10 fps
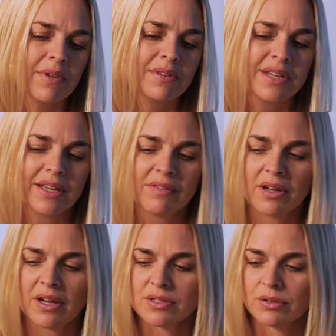it's not Kevin
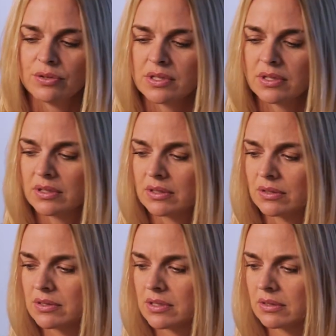Costner. Who's the?
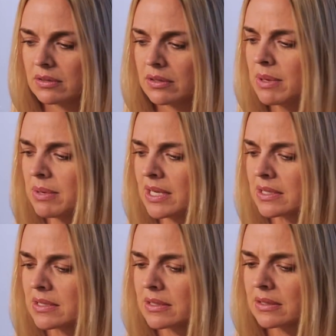No, maybe it is.